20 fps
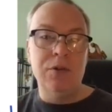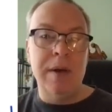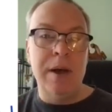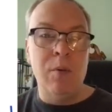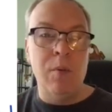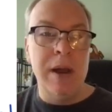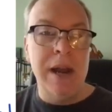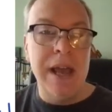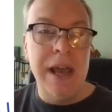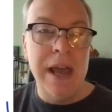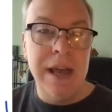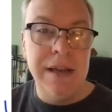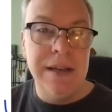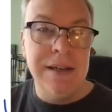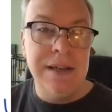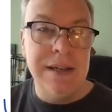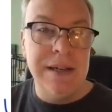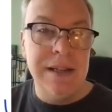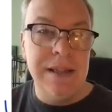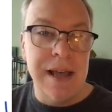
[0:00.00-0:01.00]
So I went ahead
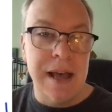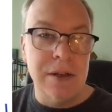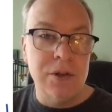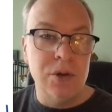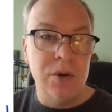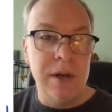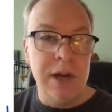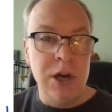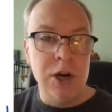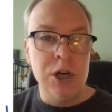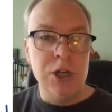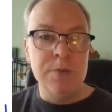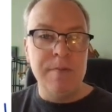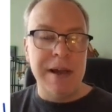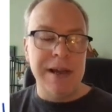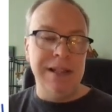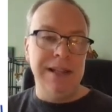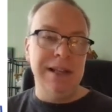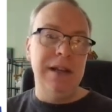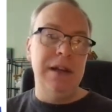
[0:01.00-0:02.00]
and did that. So here's
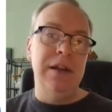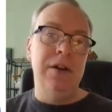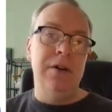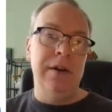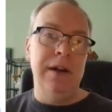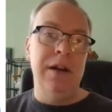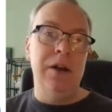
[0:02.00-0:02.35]
my linear